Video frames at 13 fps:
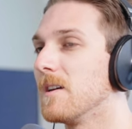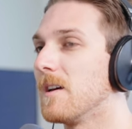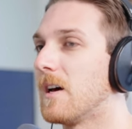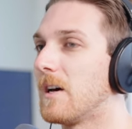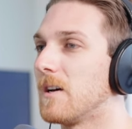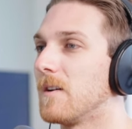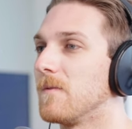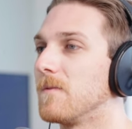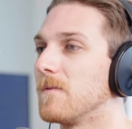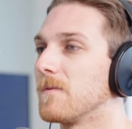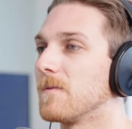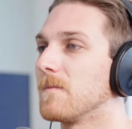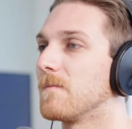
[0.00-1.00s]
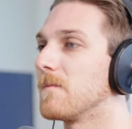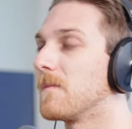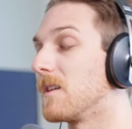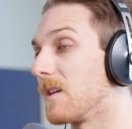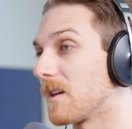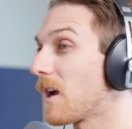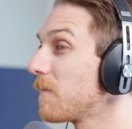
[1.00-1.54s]
of
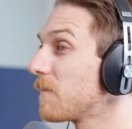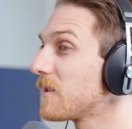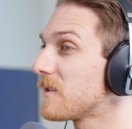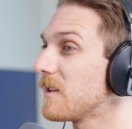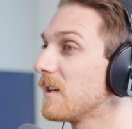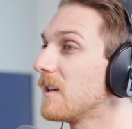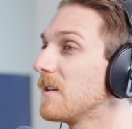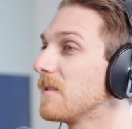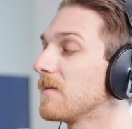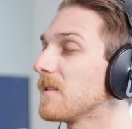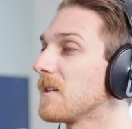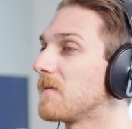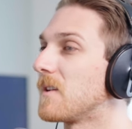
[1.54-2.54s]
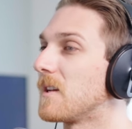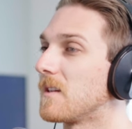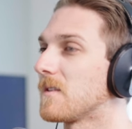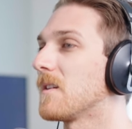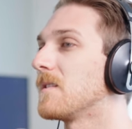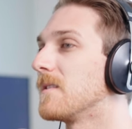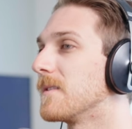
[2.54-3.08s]
the incumbency of Dennis
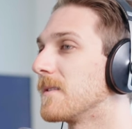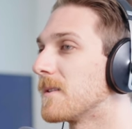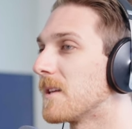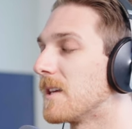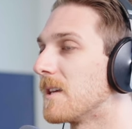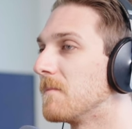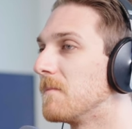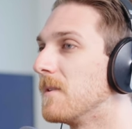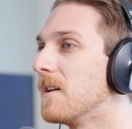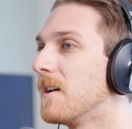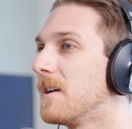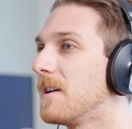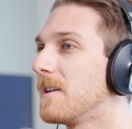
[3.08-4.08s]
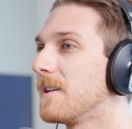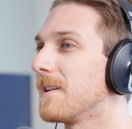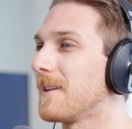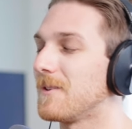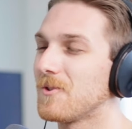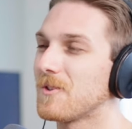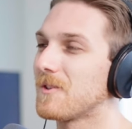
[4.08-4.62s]
Hudson's team
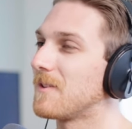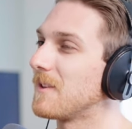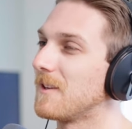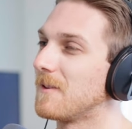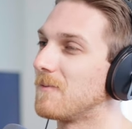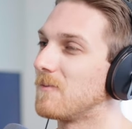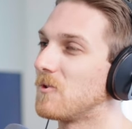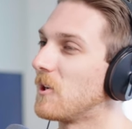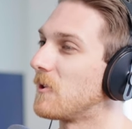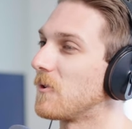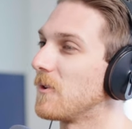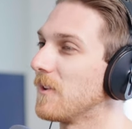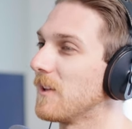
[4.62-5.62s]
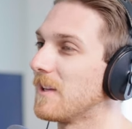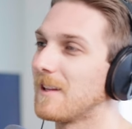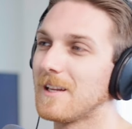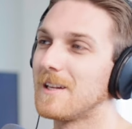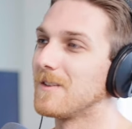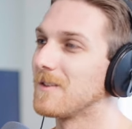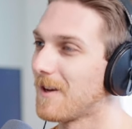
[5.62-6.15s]
and just the general
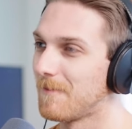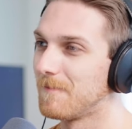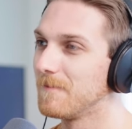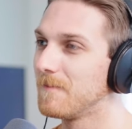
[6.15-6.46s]
elitism.